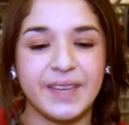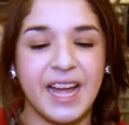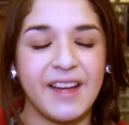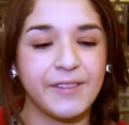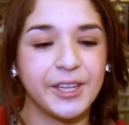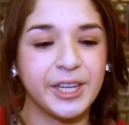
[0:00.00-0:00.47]

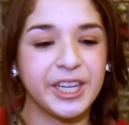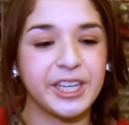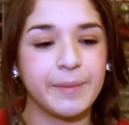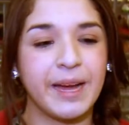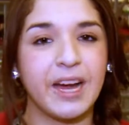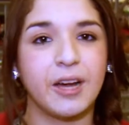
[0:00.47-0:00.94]
I've
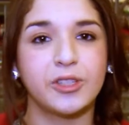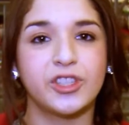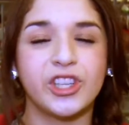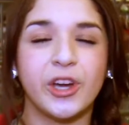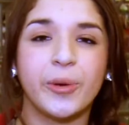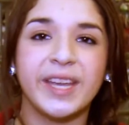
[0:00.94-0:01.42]
learned about
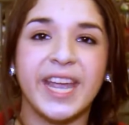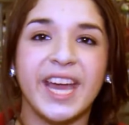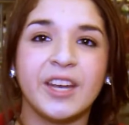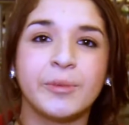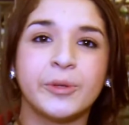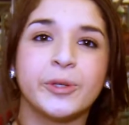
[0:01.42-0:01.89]
showing
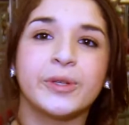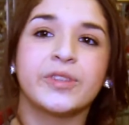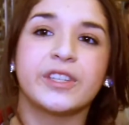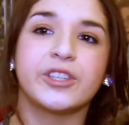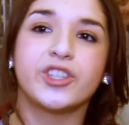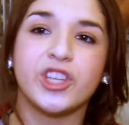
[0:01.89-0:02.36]
animals
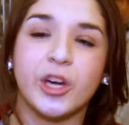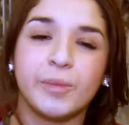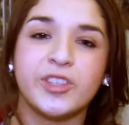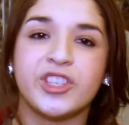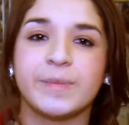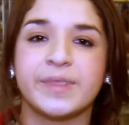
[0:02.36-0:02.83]
and
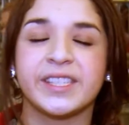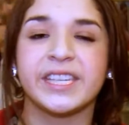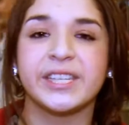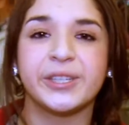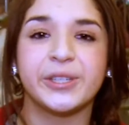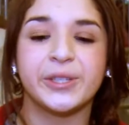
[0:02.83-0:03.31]
showmanship
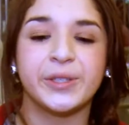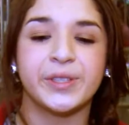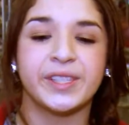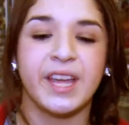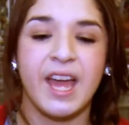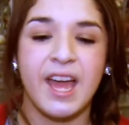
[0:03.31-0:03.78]

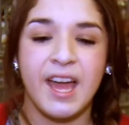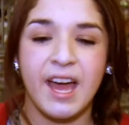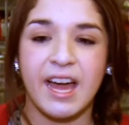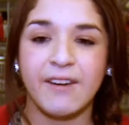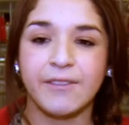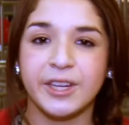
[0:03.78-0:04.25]
skills.
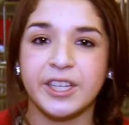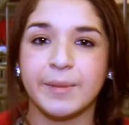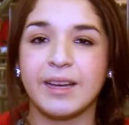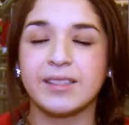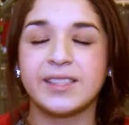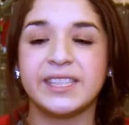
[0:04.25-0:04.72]
I've learned
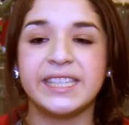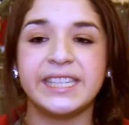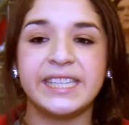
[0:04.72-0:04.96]
about C D